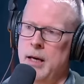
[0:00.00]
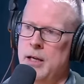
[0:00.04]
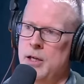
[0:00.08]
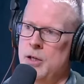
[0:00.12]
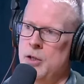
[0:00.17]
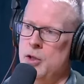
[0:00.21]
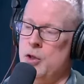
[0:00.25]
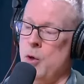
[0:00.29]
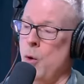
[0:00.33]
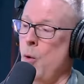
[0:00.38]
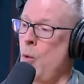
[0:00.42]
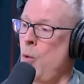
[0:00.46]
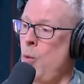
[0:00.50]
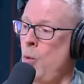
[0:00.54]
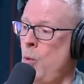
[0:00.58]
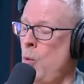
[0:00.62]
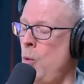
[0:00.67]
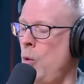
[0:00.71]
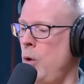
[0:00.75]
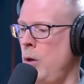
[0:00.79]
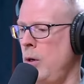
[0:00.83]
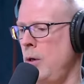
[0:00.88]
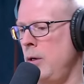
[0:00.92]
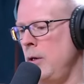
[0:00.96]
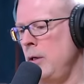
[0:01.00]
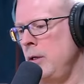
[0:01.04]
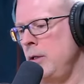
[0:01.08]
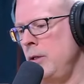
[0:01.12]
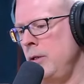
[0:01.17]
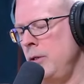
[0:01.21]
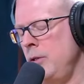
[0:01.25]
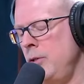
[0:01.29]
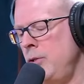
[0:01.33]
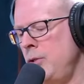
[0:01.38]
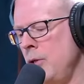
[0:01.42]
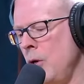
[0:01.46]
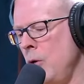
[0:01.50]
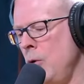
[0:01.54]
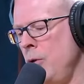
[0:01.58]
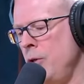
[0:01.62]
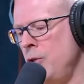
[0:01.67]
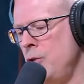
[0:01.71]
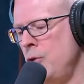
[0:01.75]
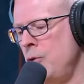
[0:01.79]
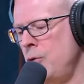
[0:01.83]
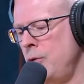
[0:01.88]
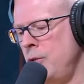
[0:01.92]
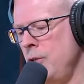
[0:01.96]
So
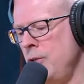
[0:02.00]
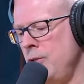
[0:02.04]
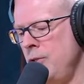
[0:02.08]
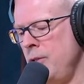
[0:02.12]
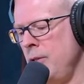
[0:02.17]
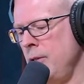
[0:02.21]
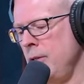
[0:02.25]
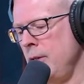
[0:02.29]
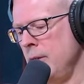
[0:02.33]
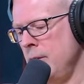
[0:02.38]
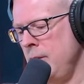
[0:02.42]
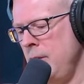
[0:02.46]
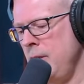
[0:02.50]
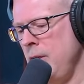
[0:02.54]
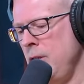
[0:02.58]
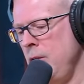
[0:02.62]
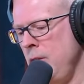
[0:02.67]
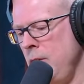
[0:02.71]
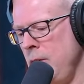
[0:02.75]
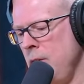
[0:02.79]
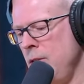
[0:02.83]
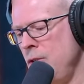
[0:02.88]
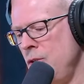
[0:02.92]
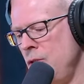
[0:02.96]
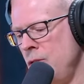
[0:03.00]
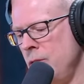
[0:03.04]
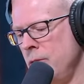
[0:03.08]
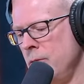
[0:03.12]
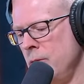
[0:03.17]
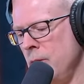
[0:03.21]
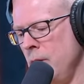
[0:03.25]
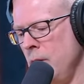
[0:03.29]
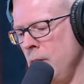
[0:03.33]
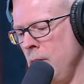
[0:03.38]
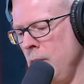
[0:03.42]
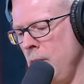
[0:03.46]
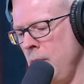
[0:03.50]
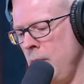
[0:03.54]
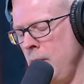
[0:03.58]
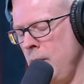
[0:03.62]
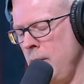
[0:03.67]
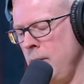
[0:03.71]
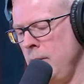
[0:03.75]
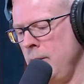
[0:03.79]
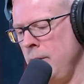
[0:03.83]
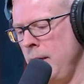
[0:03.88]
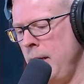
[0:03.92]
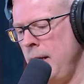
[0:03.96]
this, just to continue this little
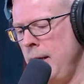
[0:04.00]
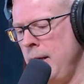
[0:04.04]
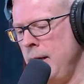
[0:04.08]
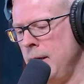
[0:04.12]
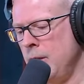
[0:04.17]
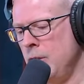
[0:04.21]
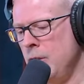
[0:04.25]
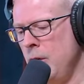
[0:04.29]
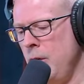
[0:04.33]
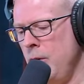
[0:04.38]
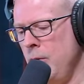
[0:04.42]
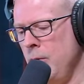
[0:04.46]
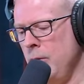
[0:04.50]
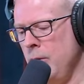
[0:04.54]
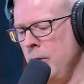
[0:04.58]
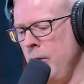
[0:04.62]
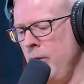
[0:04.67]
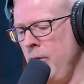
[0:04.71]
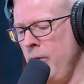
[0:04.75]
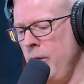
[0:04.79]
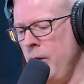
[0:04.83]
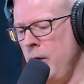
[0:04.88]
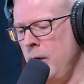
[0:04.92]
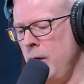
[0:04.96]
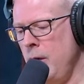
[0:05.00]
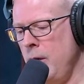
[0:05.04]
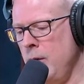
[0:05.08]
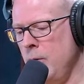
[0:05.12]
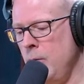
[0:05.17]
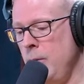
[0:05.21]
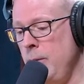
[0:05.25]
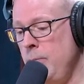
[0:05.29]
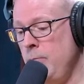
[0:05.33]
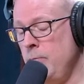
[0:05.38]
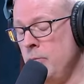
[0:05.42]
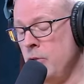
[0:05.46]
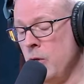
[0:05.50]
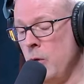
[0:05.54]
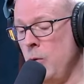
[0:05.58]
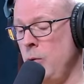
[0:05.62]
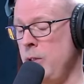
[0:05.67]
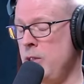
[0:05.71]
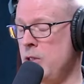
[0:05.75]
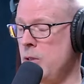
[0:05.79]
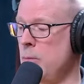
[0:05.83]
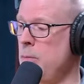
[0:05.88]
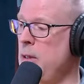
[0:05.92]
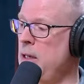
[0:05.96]
anecdote, we
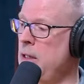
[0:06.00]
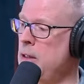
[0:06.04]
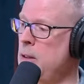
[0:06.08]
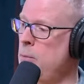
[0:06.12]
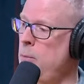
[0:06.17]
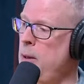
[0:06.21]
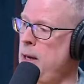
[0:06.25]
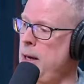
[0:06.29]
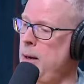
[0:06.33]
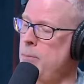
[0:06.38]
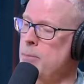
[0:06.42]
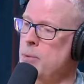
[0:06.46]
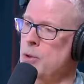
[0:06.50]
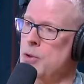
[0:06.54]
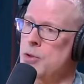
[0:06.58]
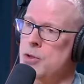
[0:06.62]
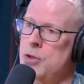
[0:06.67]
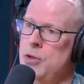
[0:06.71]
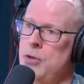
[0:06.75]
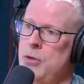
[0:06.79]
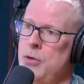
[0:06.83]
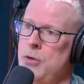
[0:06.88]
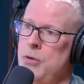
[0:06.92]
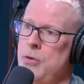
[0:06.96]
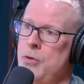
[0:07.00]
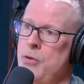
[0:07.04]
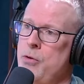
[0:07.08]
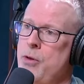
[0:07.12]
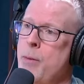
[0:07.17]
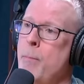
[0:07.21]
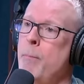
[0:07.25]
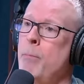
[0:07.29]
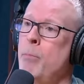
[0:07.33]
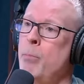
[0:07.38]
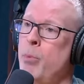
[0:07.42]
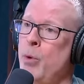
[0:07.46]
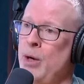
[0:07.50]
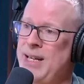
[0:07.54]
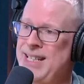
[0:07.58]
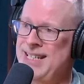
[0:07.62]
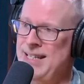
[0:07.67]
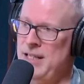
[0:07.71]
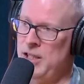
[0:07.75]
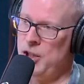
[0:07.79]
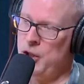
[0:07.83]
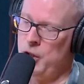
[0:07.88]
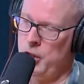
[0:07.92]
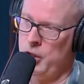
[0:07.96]
submitted the paper to the
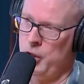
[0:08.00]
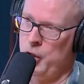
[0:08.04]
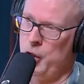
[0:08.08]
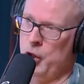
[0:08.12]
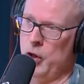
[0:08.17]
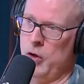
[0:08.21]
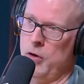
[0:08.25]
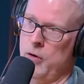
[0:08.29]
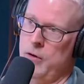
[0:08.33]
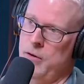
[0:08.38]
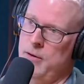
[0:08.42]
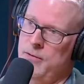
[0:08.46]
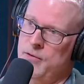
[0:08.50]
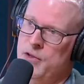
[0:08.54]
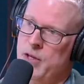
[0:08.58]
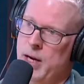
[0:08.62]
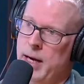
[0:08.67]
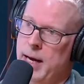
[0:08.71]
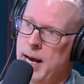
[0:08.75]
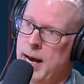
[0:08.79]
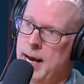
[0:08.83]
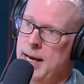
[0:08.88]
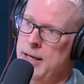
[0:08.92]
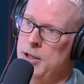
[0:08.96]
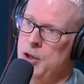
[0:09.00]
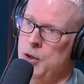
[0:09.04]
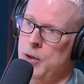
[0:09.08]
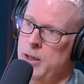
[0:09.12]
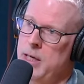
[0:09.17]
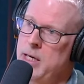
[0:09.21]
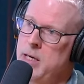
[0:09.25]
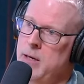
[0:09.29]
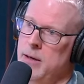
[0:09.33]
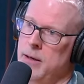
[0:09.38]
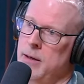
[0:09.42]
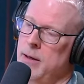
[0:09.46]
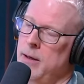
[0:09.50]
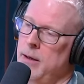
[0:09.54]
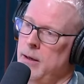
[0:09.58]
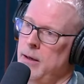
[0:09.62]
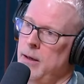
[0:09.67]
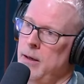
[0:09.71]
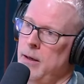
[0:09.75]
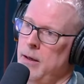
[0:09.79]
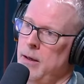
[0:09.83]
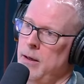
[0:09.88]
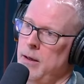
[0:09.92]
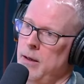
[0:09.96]
British Journal of Psychiatry,
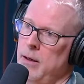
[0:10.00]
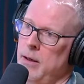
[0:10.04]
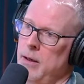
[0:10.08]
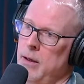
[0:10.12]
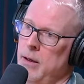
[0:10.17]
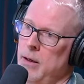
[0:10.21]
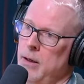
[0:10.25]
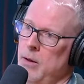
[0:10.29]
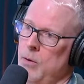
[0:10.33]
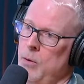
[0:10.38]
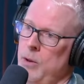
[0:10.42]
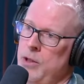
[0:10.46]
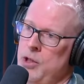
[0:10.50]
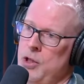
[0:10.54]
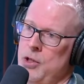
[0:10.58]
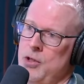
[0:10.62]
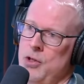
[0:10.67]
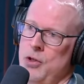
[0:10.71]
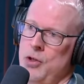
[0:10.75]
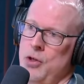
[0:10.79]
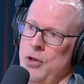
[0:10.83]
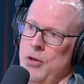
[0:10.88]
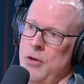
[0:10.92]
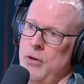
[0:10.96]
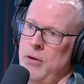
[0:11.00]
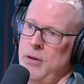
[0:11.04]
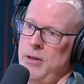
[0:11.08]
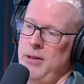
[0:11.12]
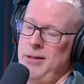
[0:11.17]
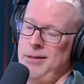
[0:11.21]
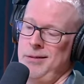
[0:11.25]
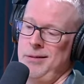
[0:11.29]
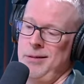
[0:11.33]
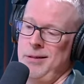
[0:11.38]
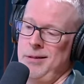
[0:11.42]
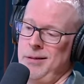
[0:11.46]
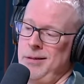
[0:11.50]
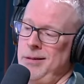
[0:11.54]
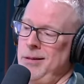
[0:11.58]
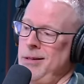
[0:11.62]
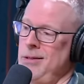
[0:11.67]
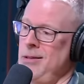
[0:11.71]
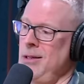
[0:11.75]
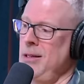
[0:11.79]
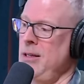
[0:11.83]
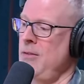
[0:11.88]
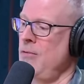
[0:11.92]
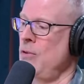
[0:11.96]
which is a journal that
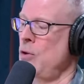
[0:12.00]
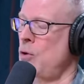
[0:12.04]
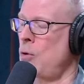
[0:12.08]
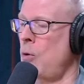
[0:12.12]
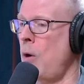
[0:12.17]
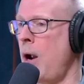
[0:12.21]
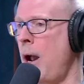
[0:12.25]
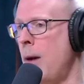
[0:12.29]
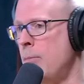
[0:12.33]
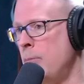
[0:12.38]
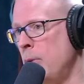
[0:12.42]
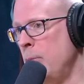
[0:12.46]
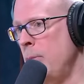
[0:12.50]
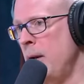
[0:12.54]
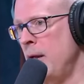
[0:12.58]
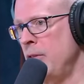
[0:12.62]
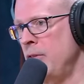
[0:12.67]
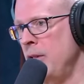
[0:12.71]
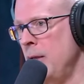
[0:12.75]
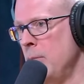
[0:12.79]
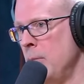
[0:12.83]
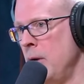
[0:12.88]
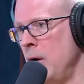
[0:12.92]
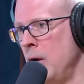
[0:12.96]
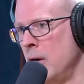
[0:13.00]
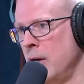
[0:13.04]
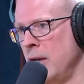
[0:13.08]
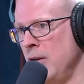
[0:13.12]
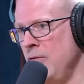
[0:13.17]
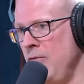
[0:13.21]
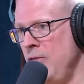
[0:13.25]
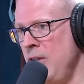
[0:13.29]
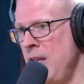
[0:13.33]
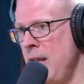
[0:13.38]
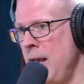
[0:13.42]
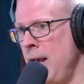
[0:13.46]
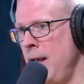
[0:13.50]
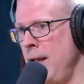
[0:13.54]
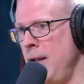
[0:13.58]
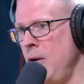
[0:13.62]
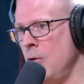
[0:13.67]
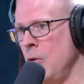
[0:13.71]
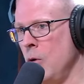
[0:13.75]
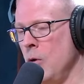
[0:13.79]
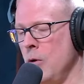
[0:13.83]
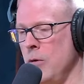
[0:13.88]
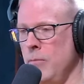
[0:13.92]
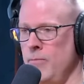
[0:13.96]
doesn't give a crap about the American VA
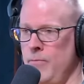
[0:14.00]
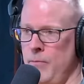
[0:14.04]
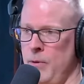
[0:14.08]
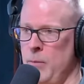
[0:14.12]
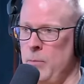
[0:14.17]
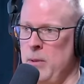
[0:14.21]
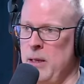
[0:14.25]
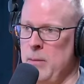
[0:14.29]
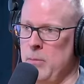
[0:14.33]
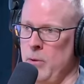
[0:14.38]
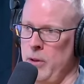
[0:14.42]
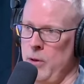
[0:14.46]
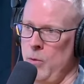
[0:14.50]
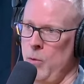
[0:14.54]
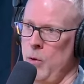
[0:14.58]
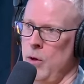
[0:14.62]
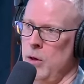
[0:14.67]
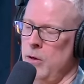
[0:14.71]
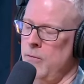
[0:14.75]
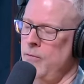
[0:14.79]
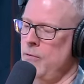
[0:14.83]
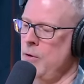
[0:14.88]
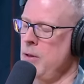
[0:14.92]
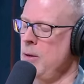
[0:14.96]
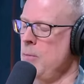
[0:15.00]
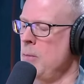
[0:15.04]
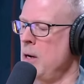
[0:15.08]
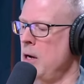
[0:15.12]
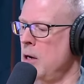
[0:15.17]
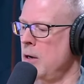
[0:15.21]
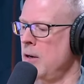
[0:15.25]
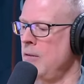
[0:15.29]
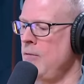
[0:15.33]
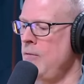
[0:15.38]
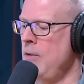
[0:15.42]
or the people that work for the American